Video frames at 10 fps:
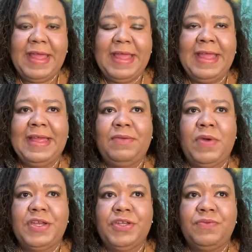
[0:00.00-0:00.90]
and
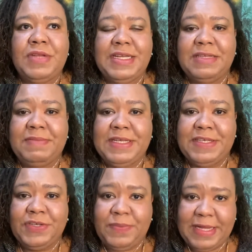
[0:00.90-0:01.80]
what you need to be
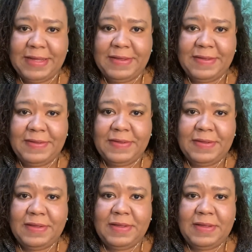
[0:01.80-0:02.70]
doing.
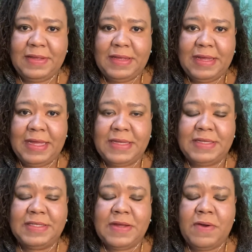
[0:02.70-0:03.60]
And
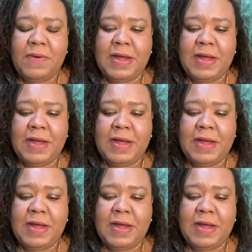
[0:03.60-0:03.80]
so,